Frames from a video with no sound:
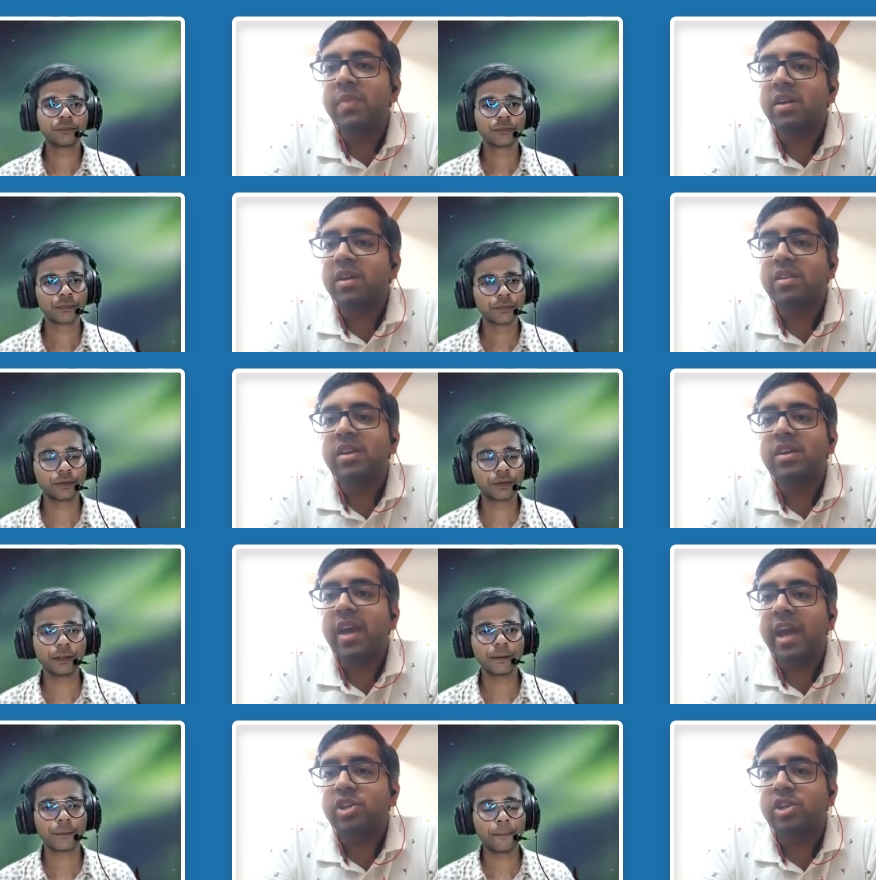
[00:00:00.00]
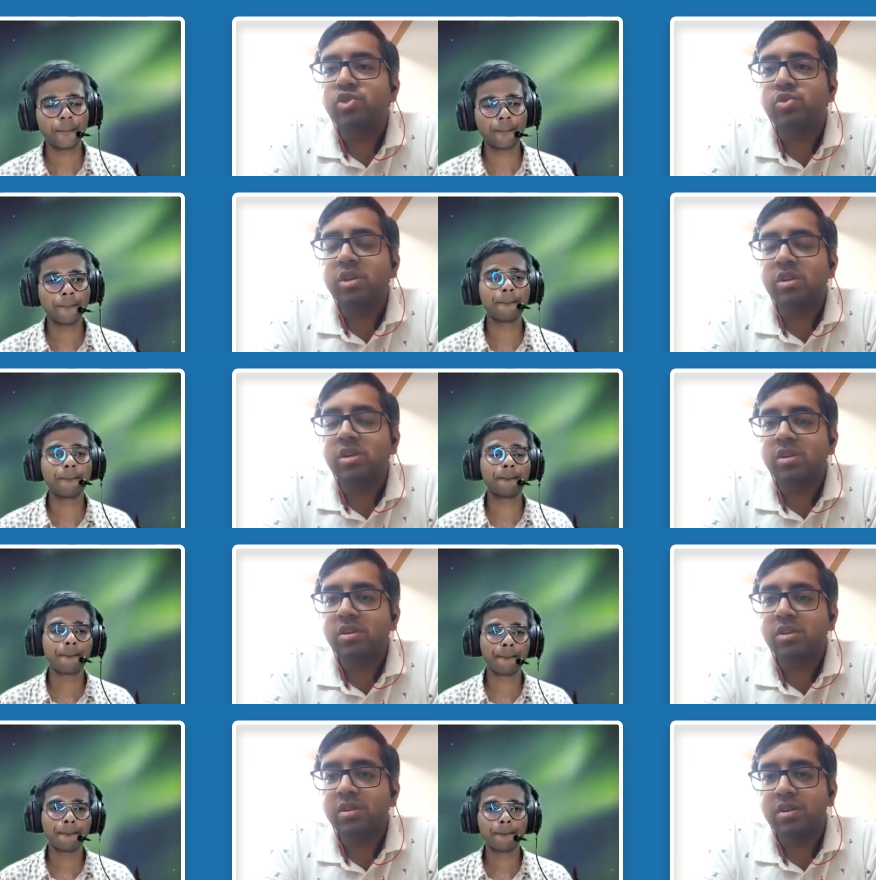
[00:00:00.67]
Speaker 1: but in the
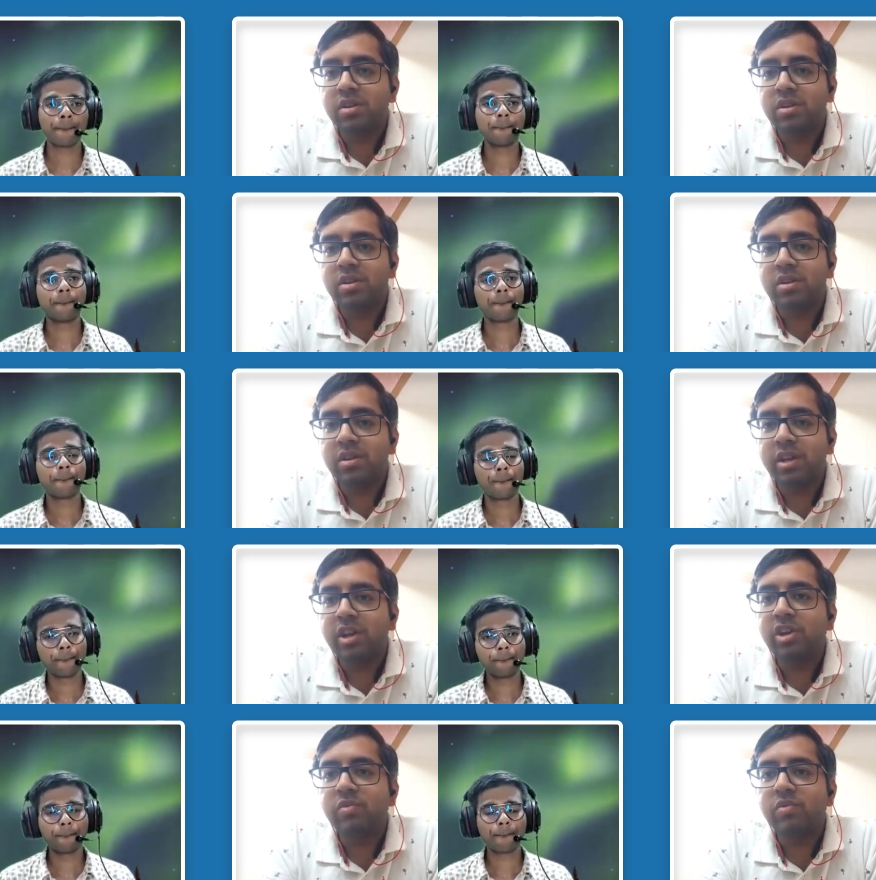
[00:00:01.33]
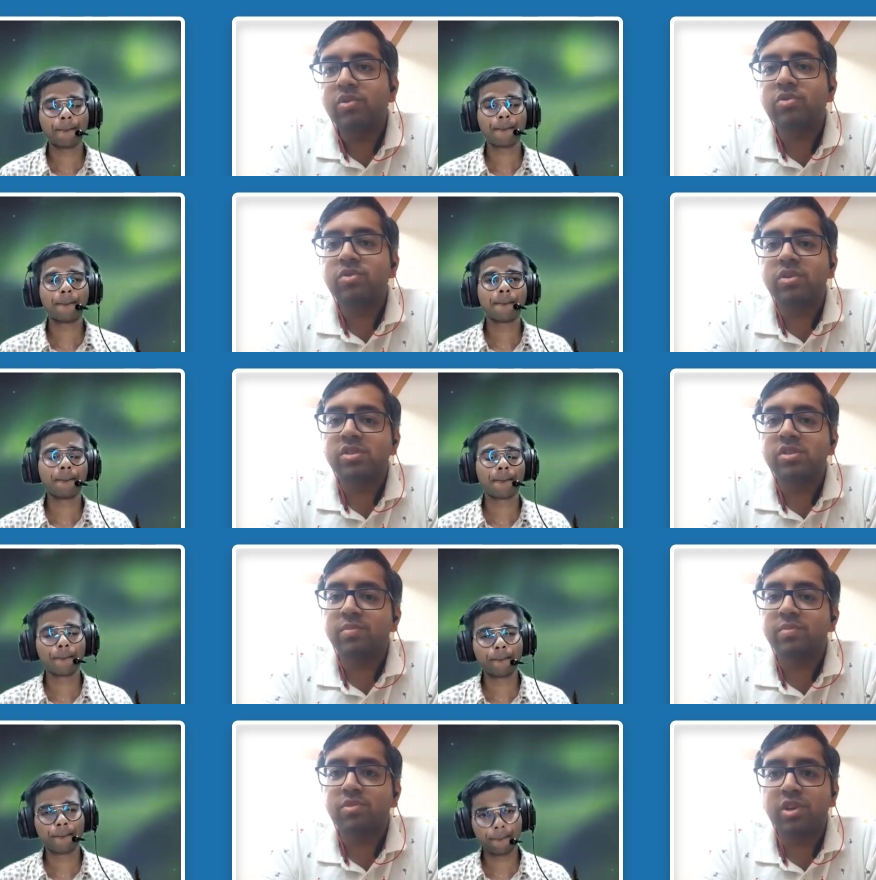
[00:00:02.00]
actual uh, interview
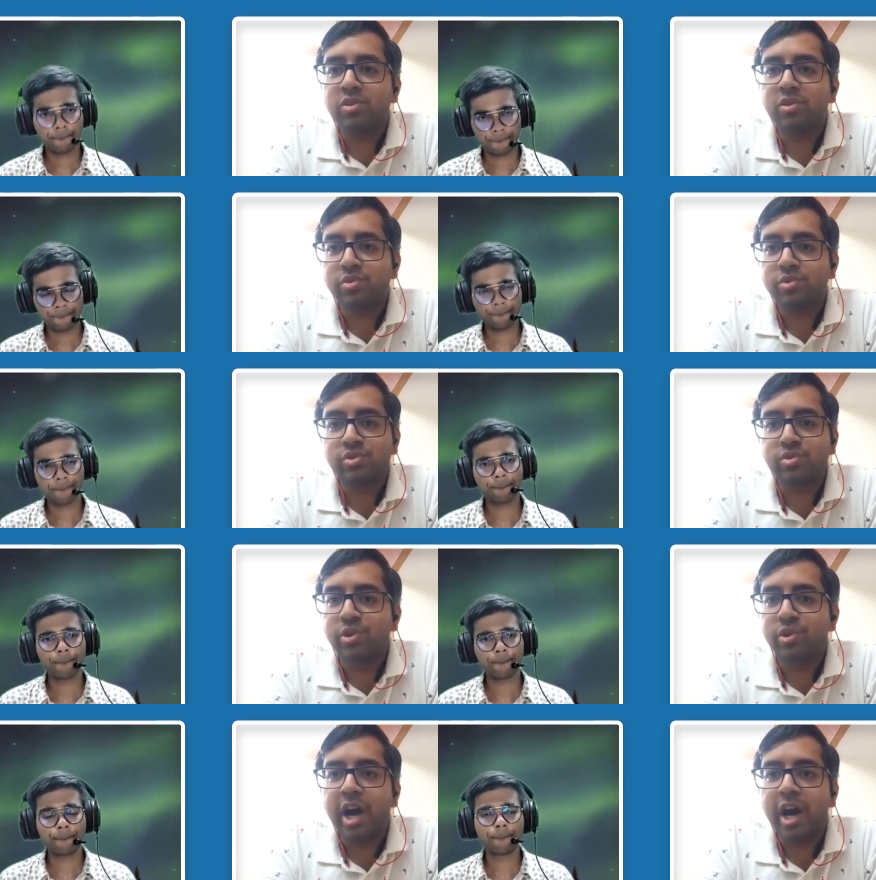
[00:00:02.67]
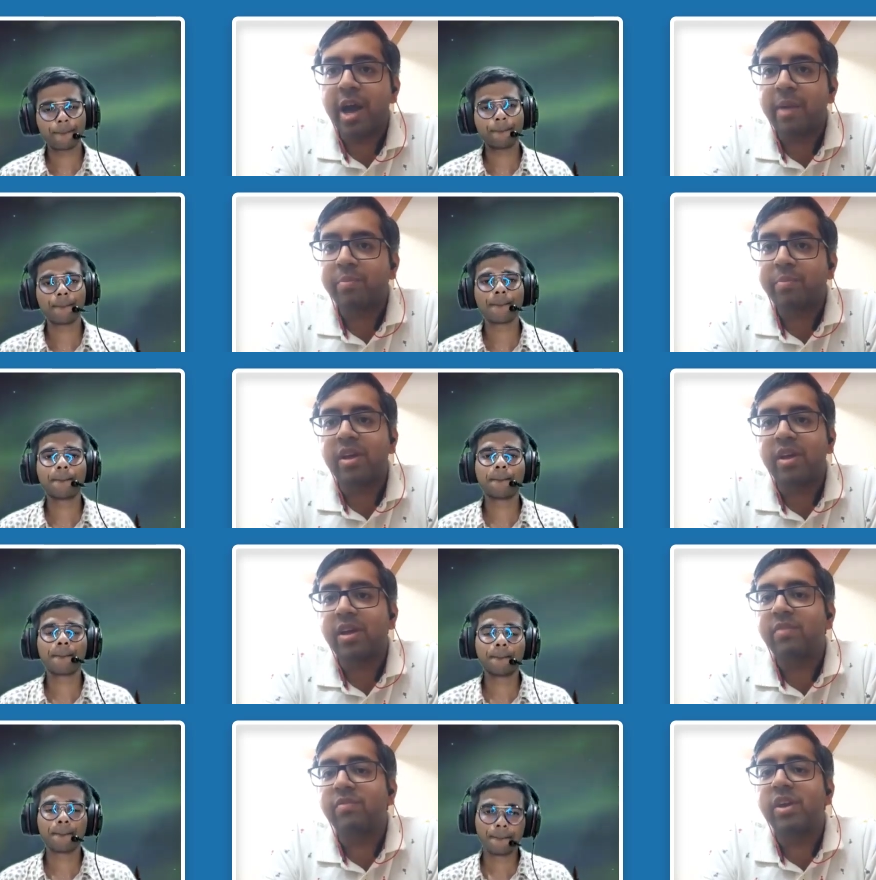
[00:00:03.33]
something used to
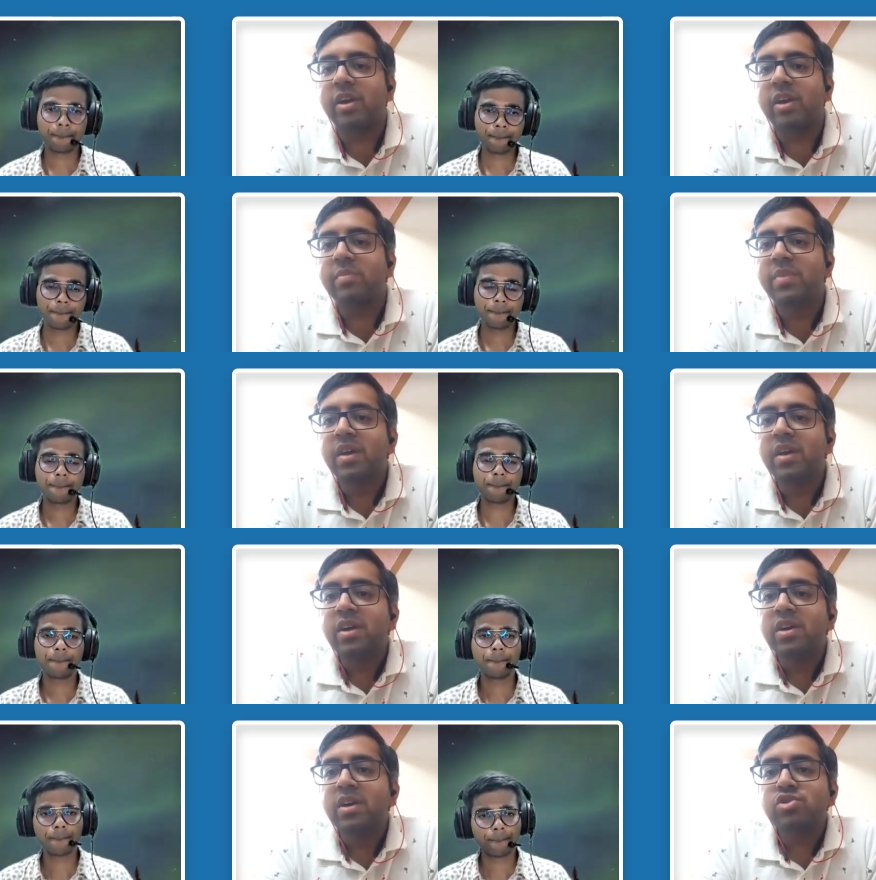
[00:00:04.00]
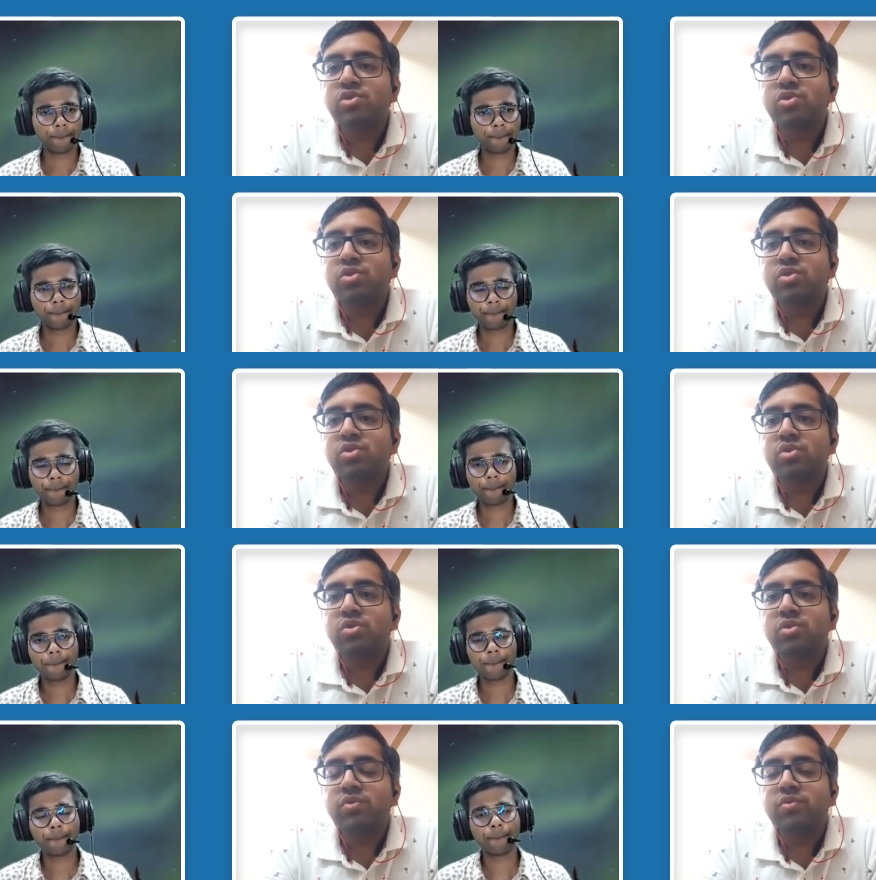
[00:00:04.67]
happen every time
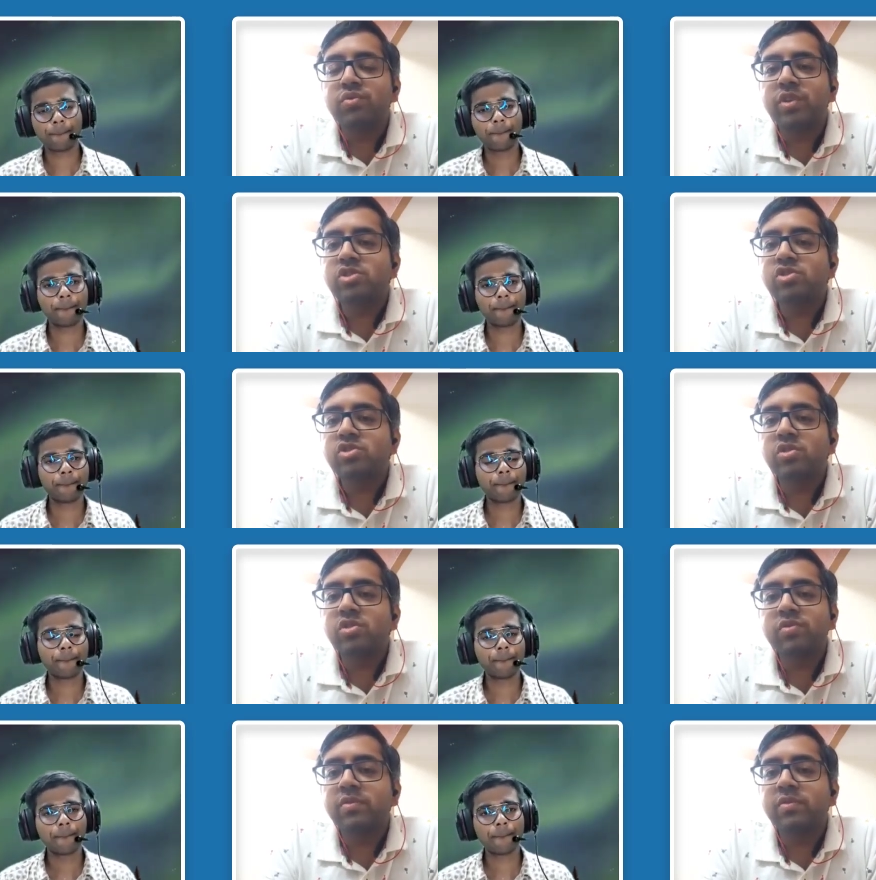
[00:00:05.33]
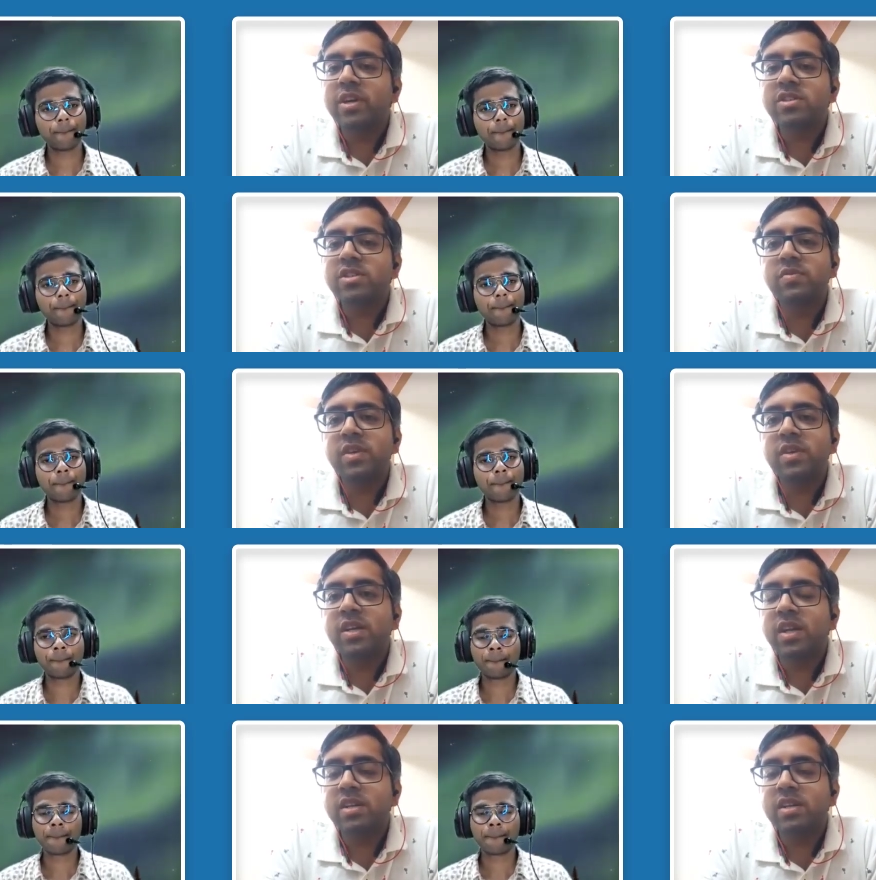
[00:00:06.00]
so first of first